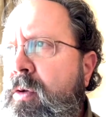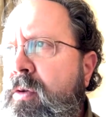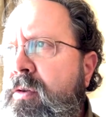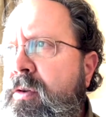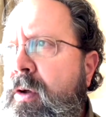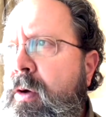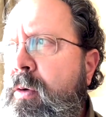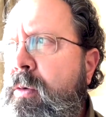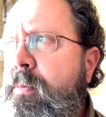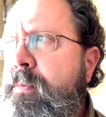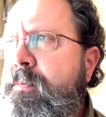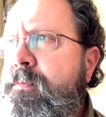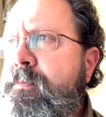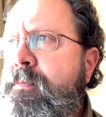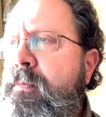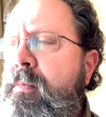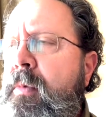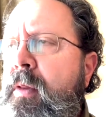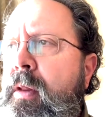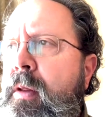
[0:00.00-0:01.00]
So
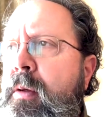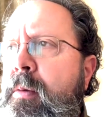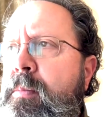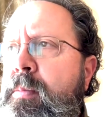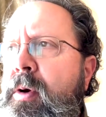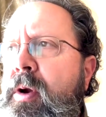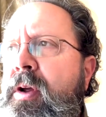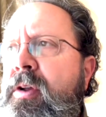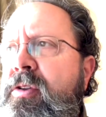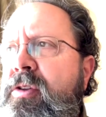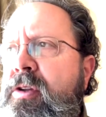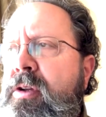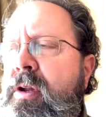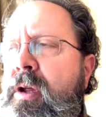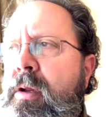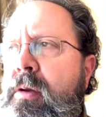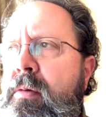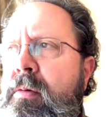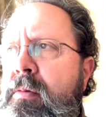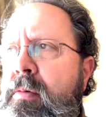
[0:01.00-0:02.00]
priests
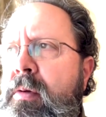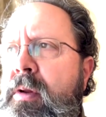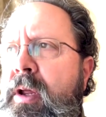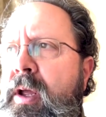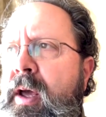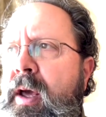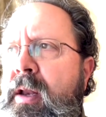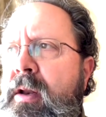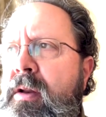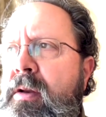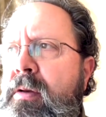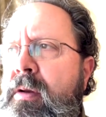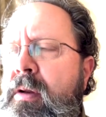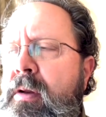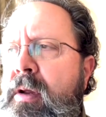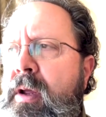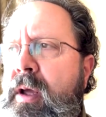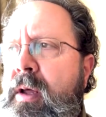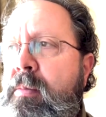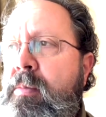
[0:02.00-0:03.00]
can
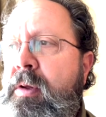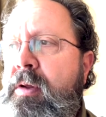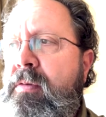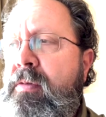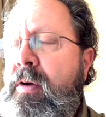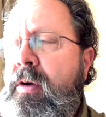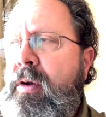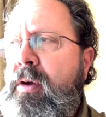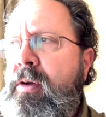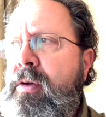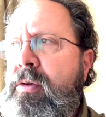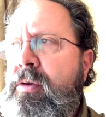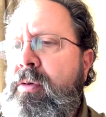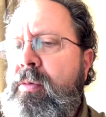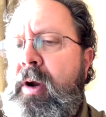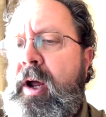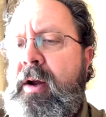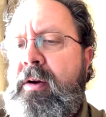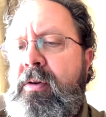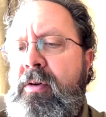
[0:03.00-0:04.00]
be very good
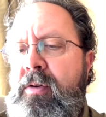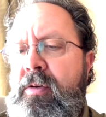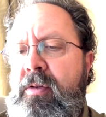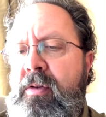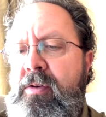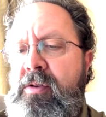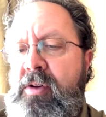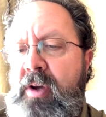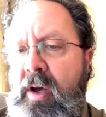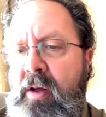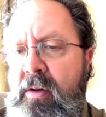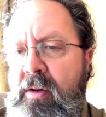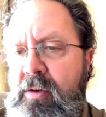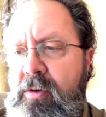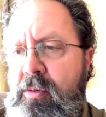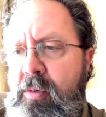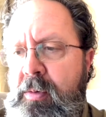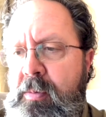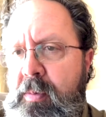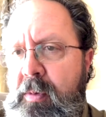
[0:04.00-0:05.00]
directors. The
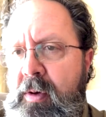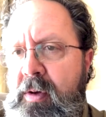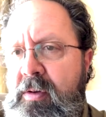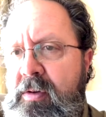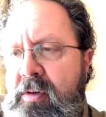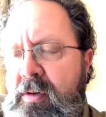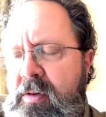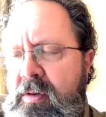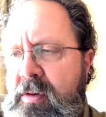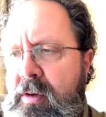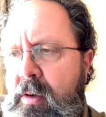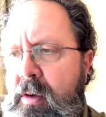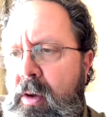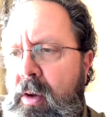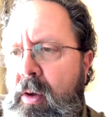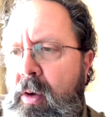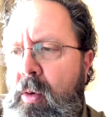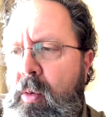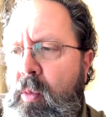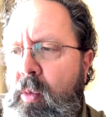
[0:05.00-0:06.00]
challenge with priests is,
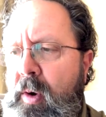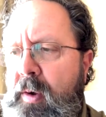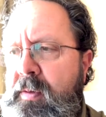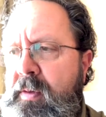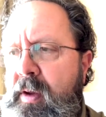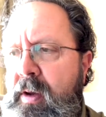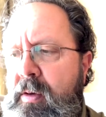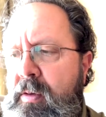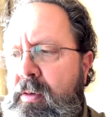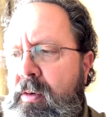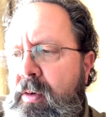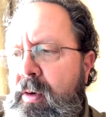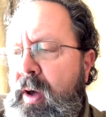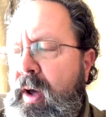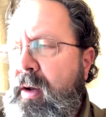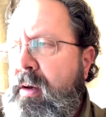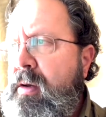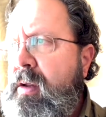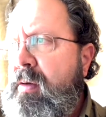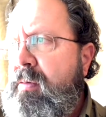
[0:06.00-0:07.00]
one, they're
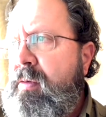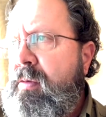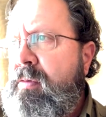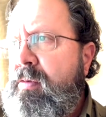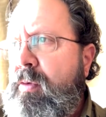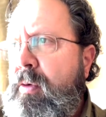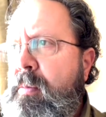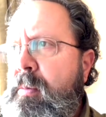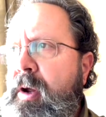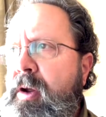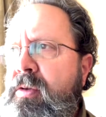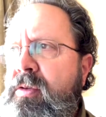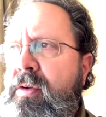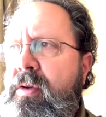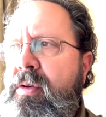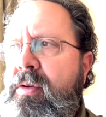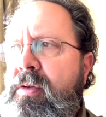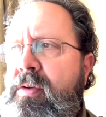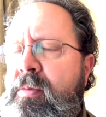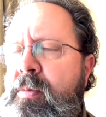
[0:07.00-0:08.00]
not given
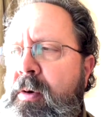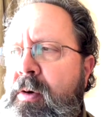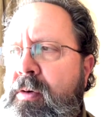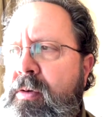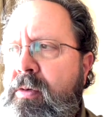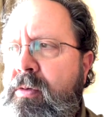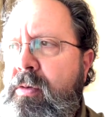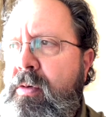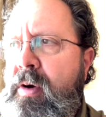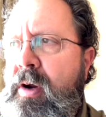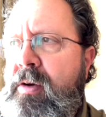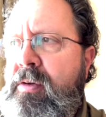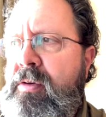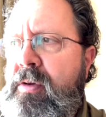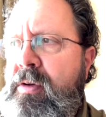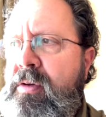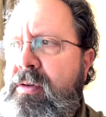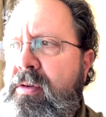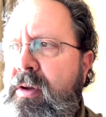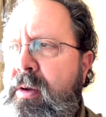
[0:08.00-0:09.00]
formation in spiritual
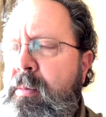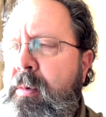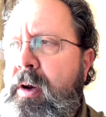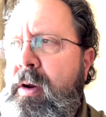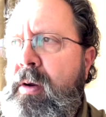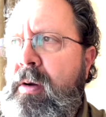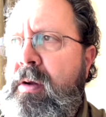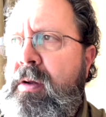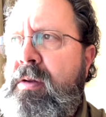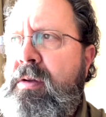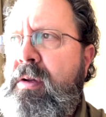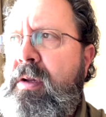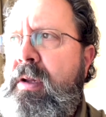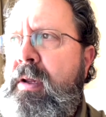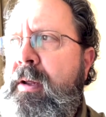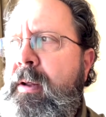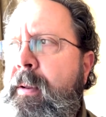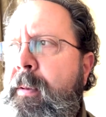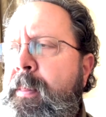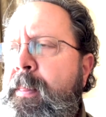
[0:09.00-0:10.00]
direction in seminaries
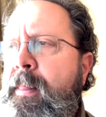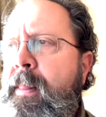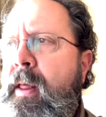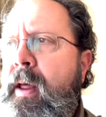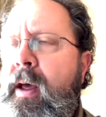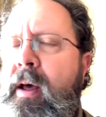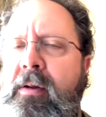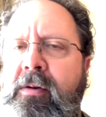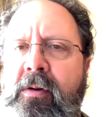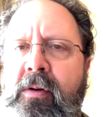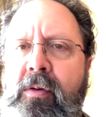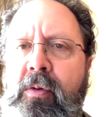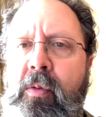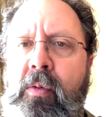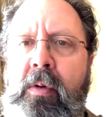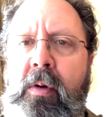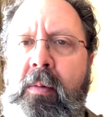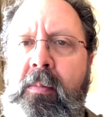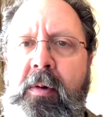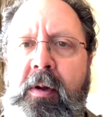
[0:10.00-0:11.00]
as a
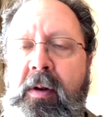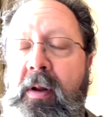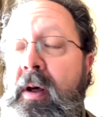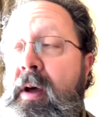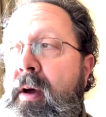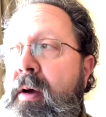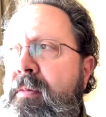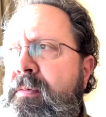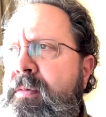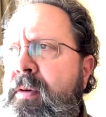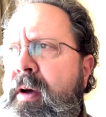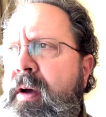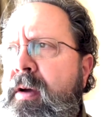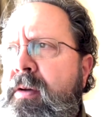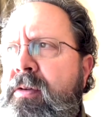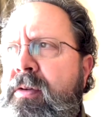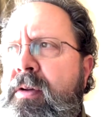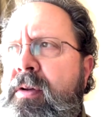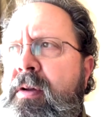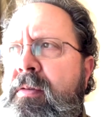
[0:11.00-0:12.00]
norm, and I've
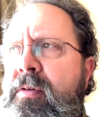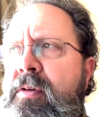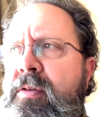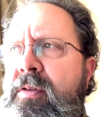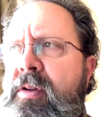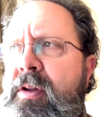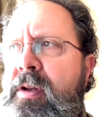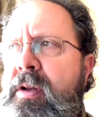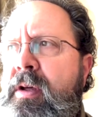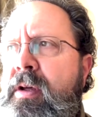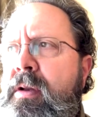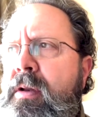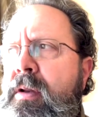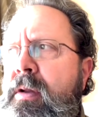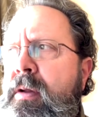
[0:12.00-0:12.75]
actually never seen it.